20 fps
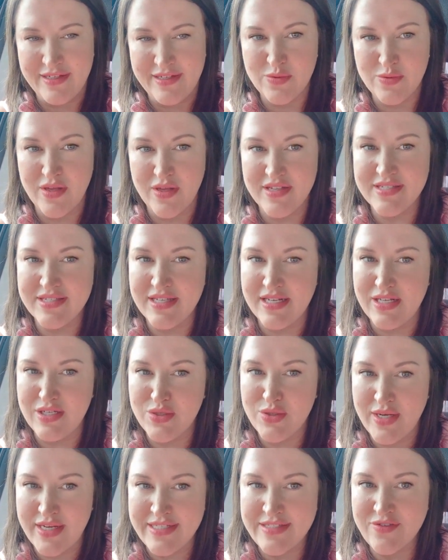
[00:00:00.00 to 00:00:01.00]
as well as any
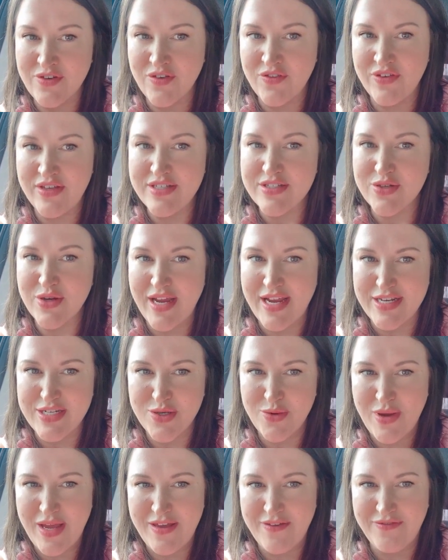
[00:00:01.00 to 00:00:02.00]
transfer fees or
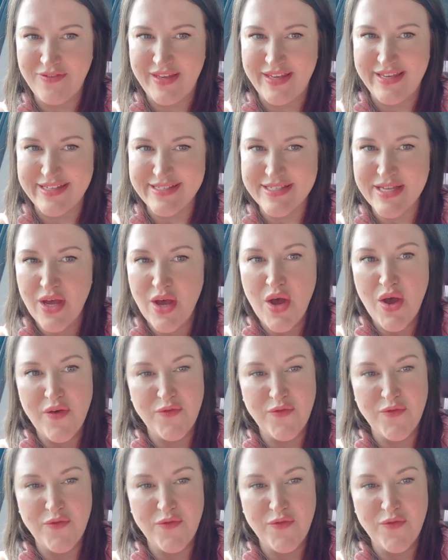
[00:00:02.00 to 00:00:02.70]
HOA fees